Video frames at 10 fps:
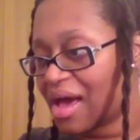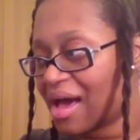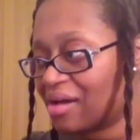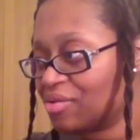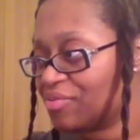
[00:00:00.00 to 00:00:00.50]

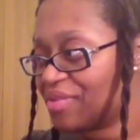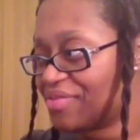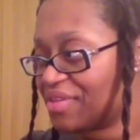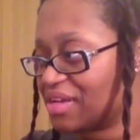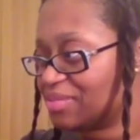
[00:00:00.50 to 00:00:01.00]
I don't. I
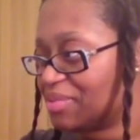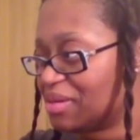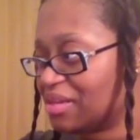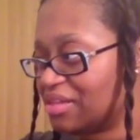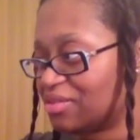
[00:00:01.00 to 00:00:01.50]
think it's been
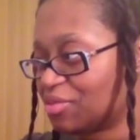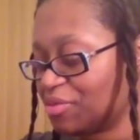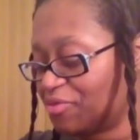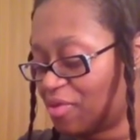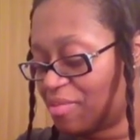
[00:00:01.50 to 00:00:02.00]
at least three,
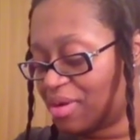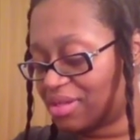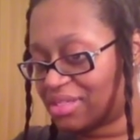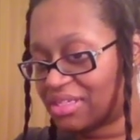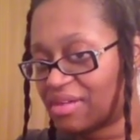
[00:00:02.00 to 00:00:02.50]
four
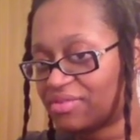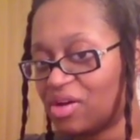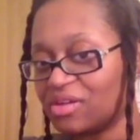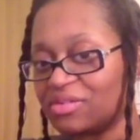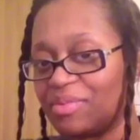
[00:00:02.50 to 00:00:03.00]
months since I've
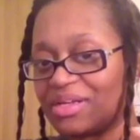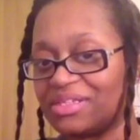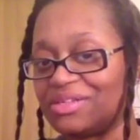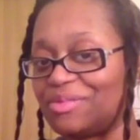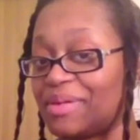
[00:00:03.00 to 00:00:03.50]
talked to my
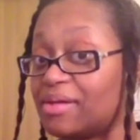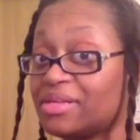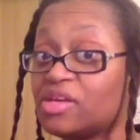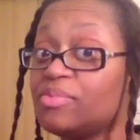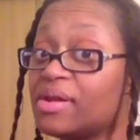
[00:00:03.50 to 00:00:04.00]
sister. But I was
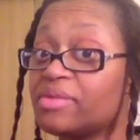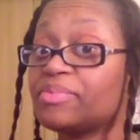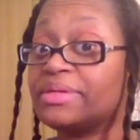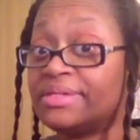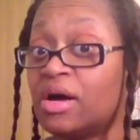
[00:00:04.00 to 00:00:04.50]
like, "You better
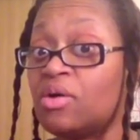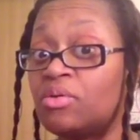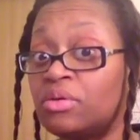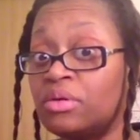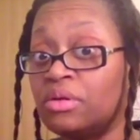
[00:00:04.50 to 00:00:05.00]
open the door."
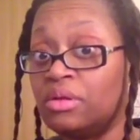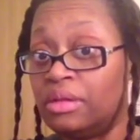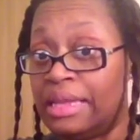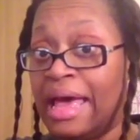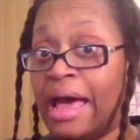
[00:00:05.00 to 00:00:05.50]

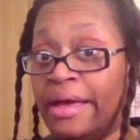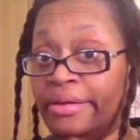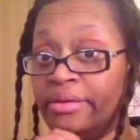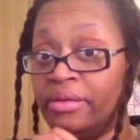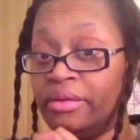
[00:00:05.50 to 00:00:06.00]
Nah,
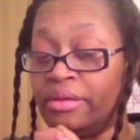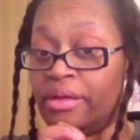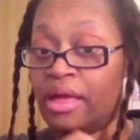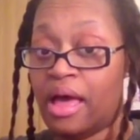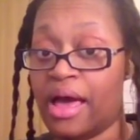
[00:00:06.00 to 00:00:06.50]

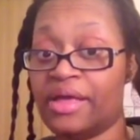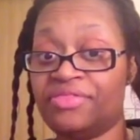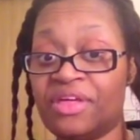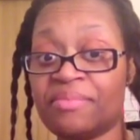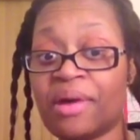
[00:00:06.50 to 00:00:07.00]
I ain't
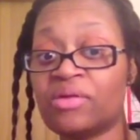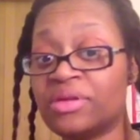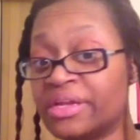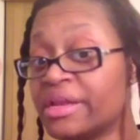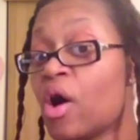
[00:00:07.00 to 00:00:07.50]
thinking about
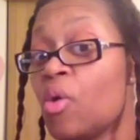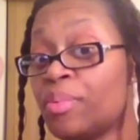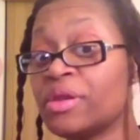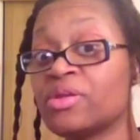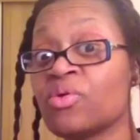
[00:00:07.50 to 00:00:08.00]
nothing.
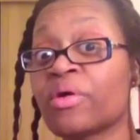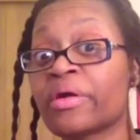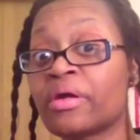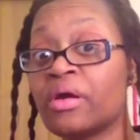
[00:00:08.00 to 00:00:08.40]
Open the door.